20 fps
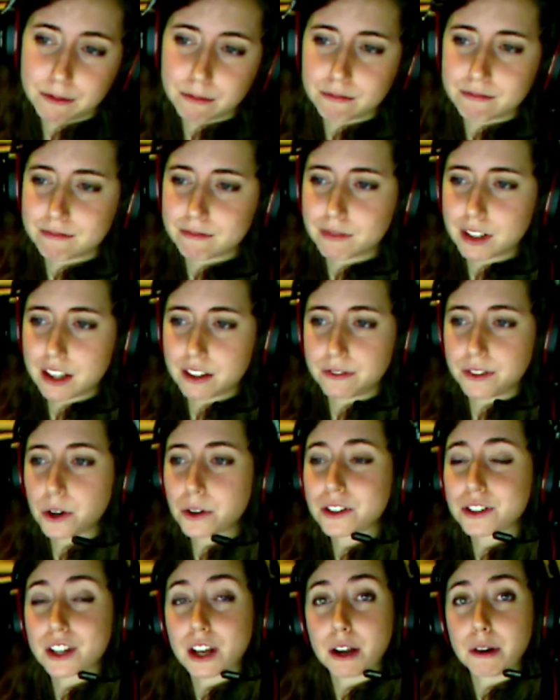with a focus
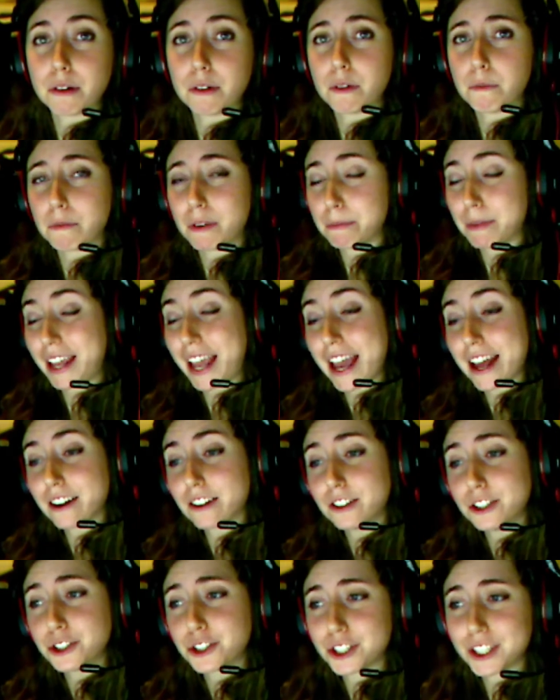on mechanical
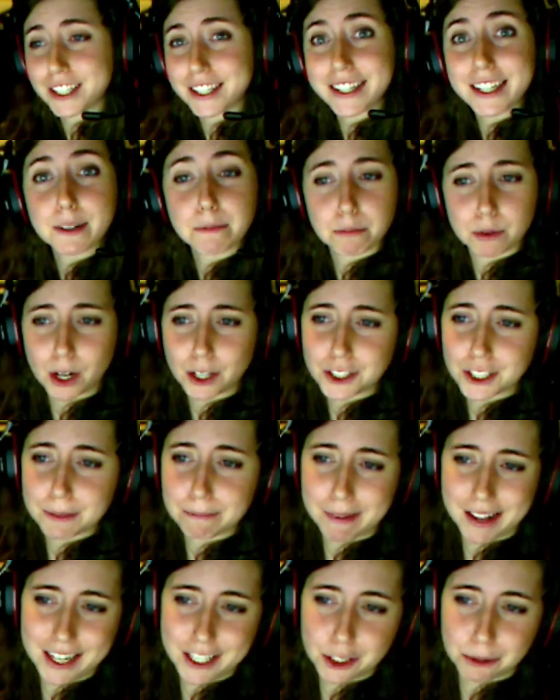engineering and project
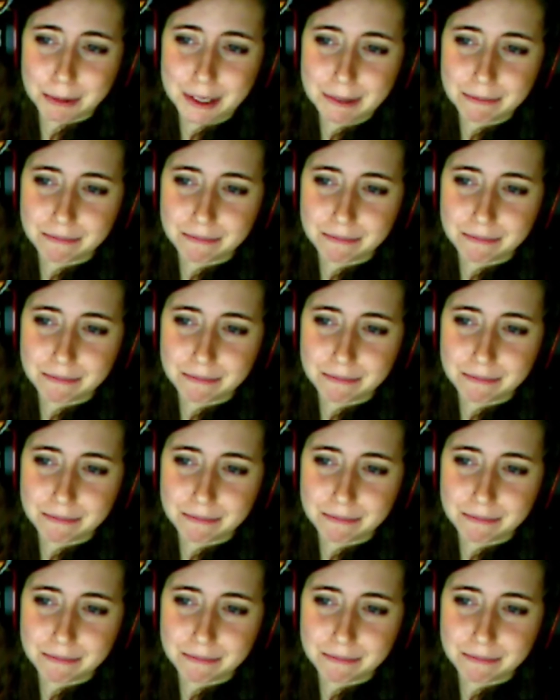management.